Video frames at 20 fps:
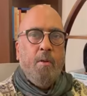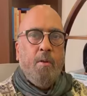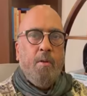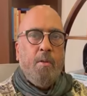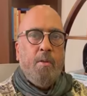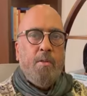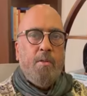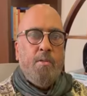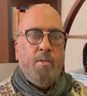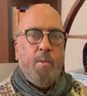
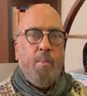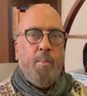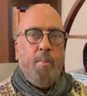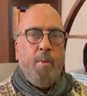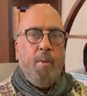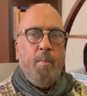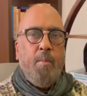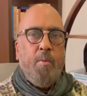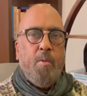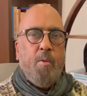the
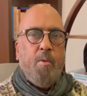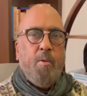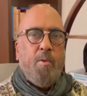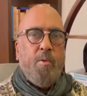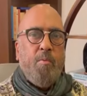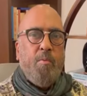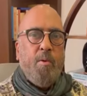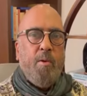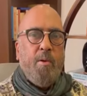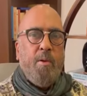Supreme Court
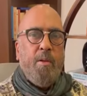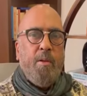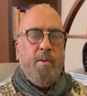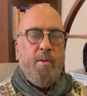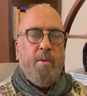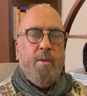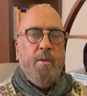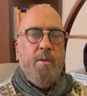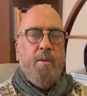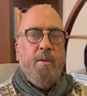verdict
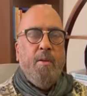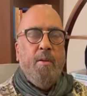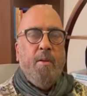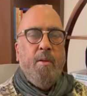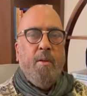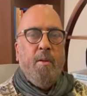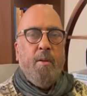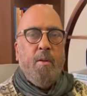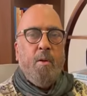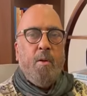
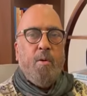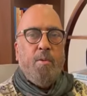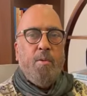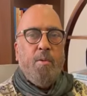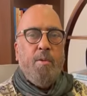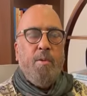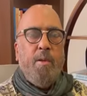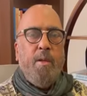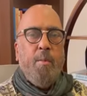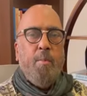on the
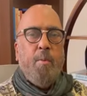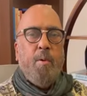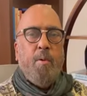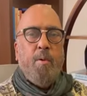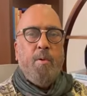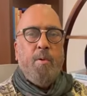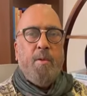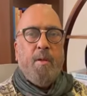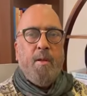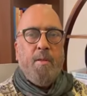
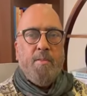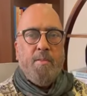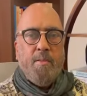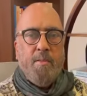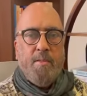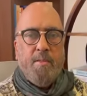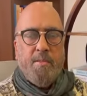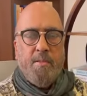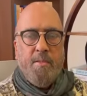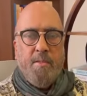
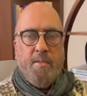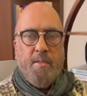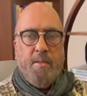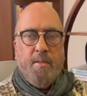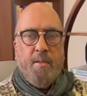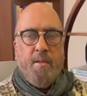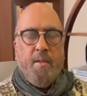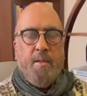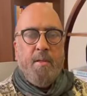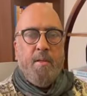demonetization
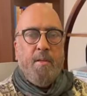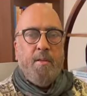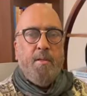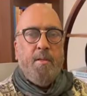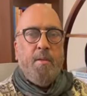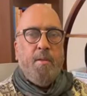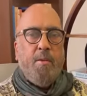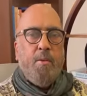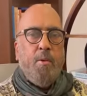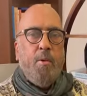
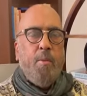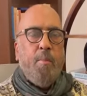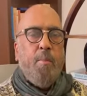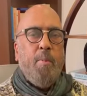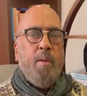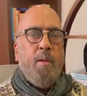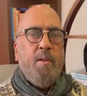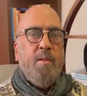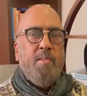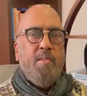that took
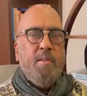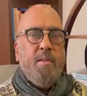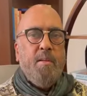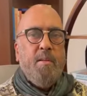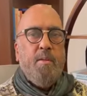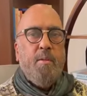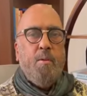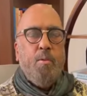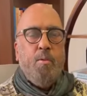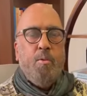place
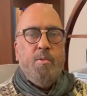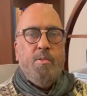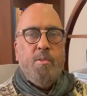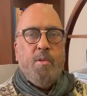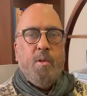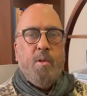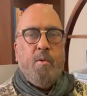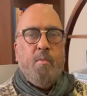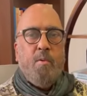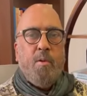in
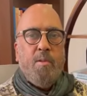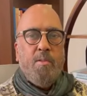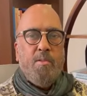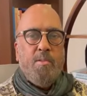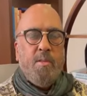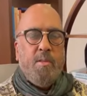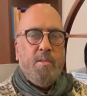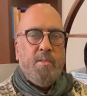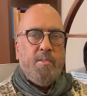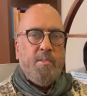
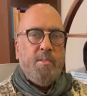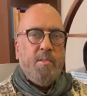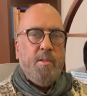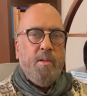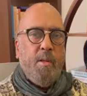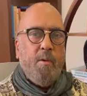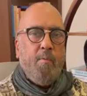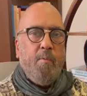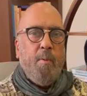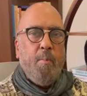2016
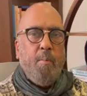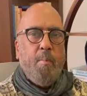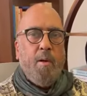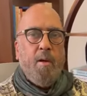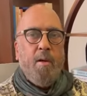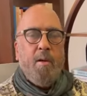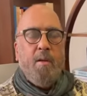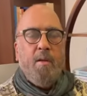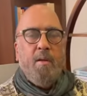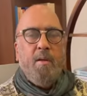November
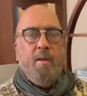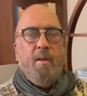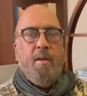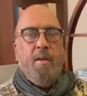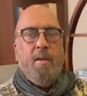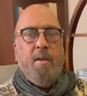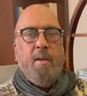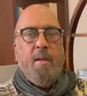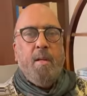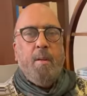
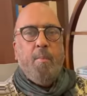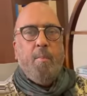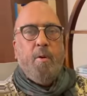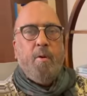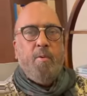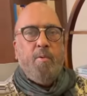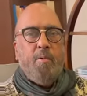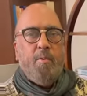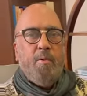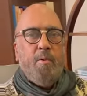came
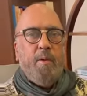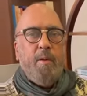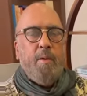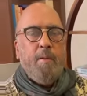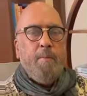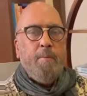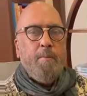out today.